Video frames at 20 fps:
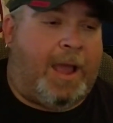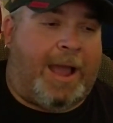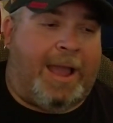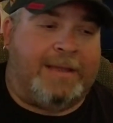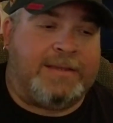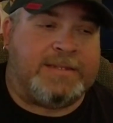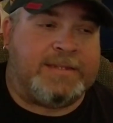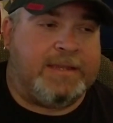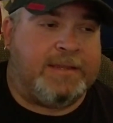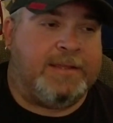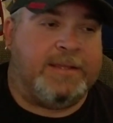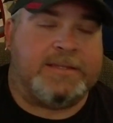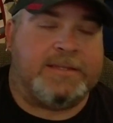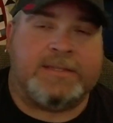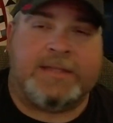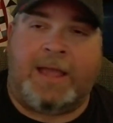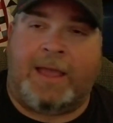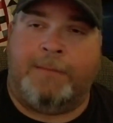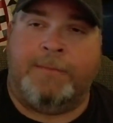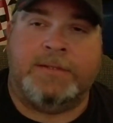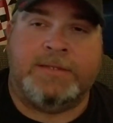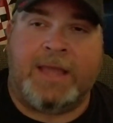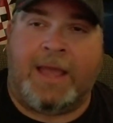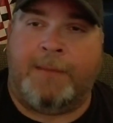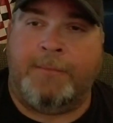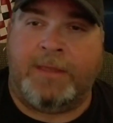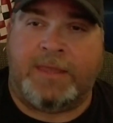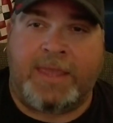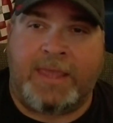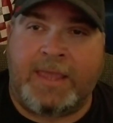I see this time and
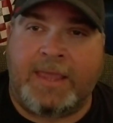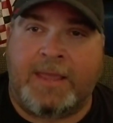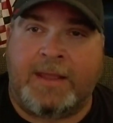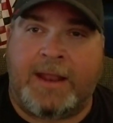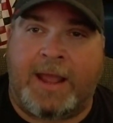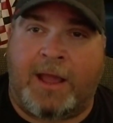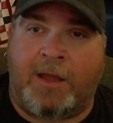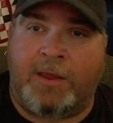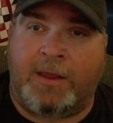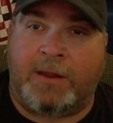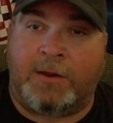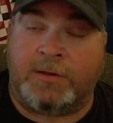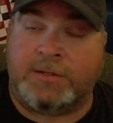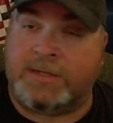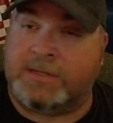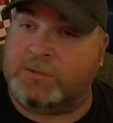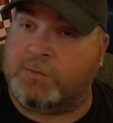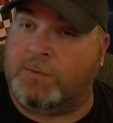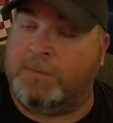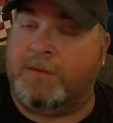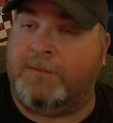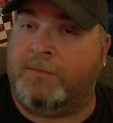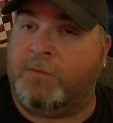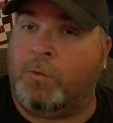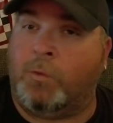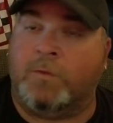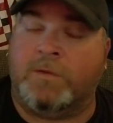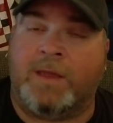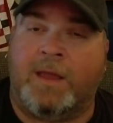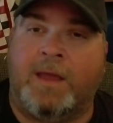time again out here since we've been
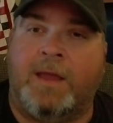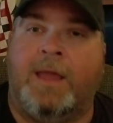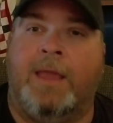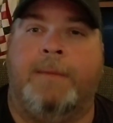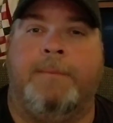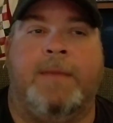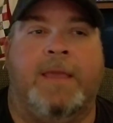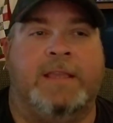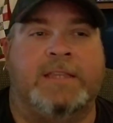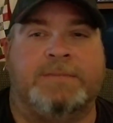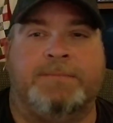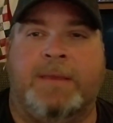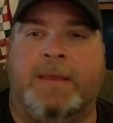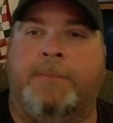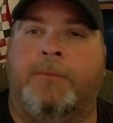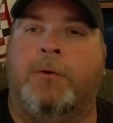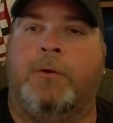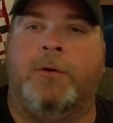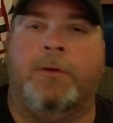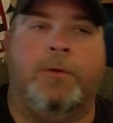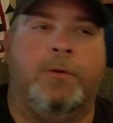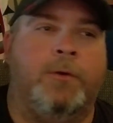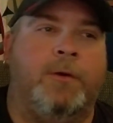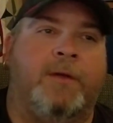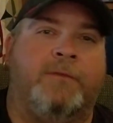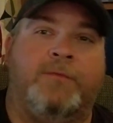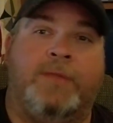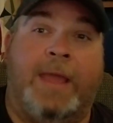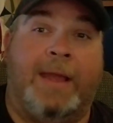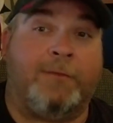full-time, is people who
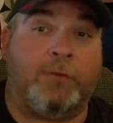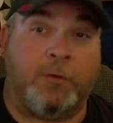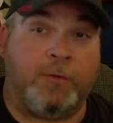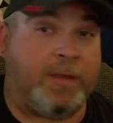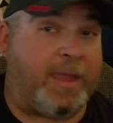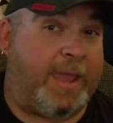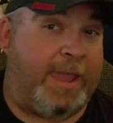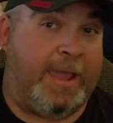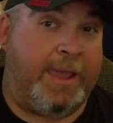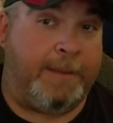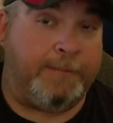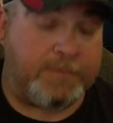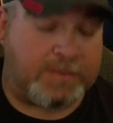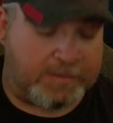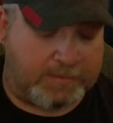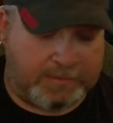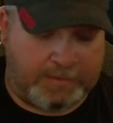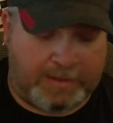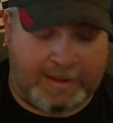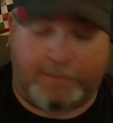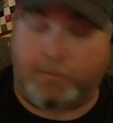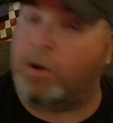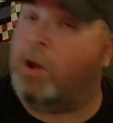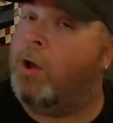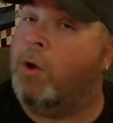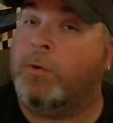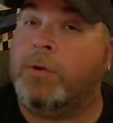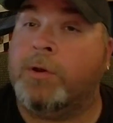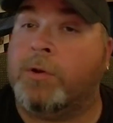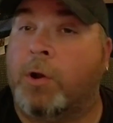have never camped, never
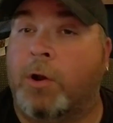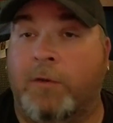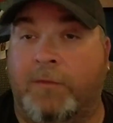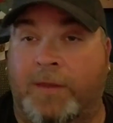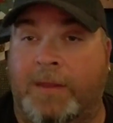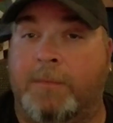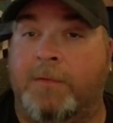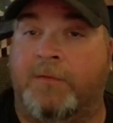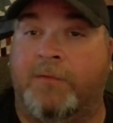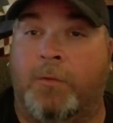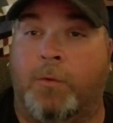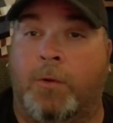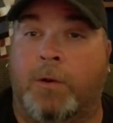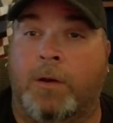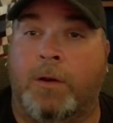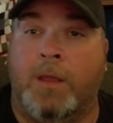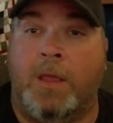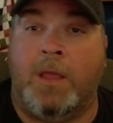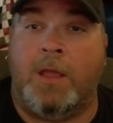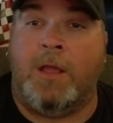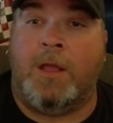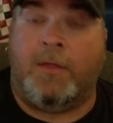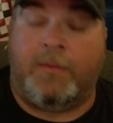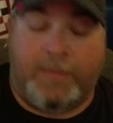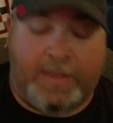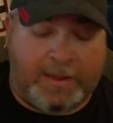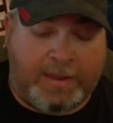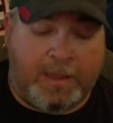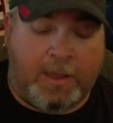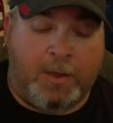owned an RV before.
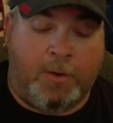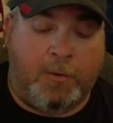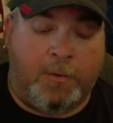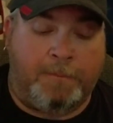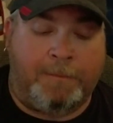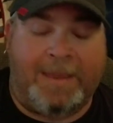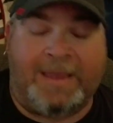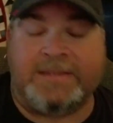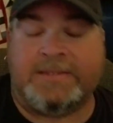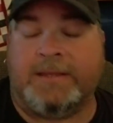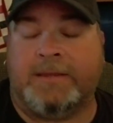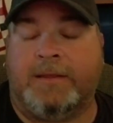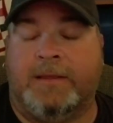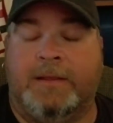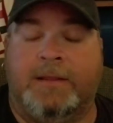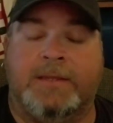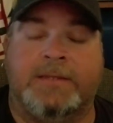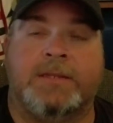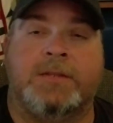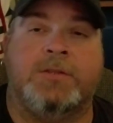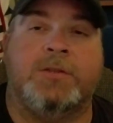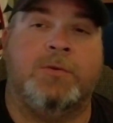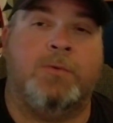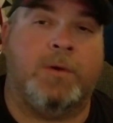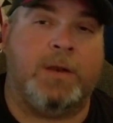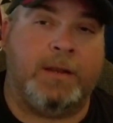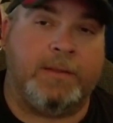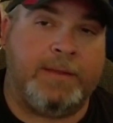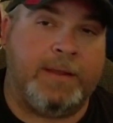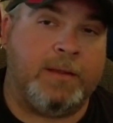They go and basically listen to
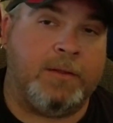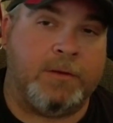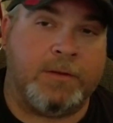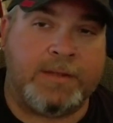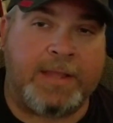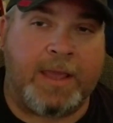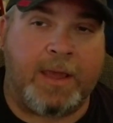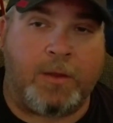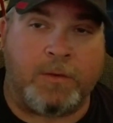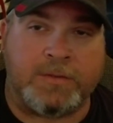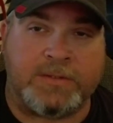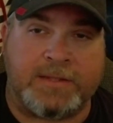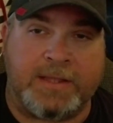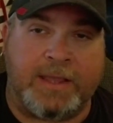what a dealer tells